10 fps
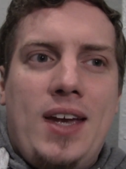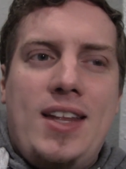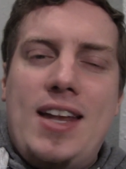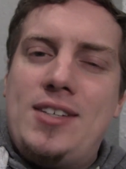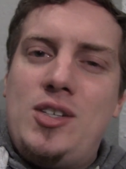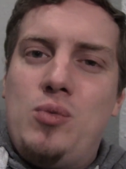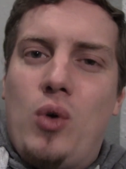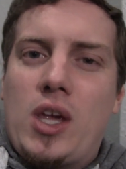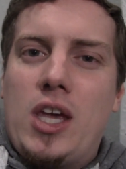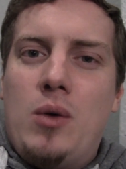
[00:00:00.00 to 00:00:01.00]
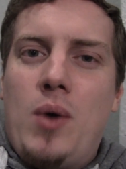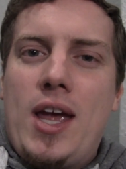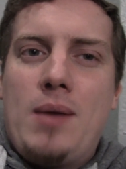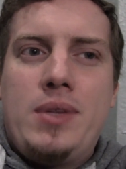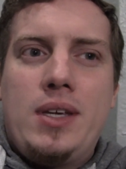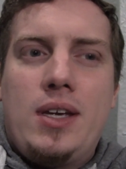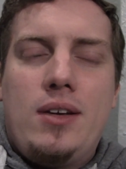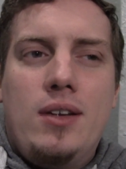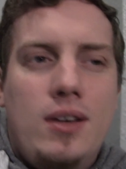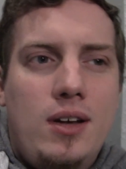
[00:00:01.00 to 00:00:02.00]
And then as he's walking away, I'm
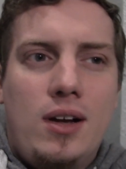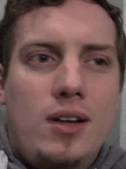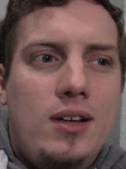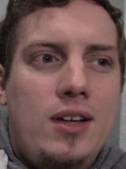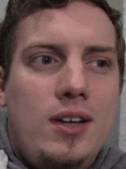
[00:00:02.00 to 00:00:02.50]
thinking, huh,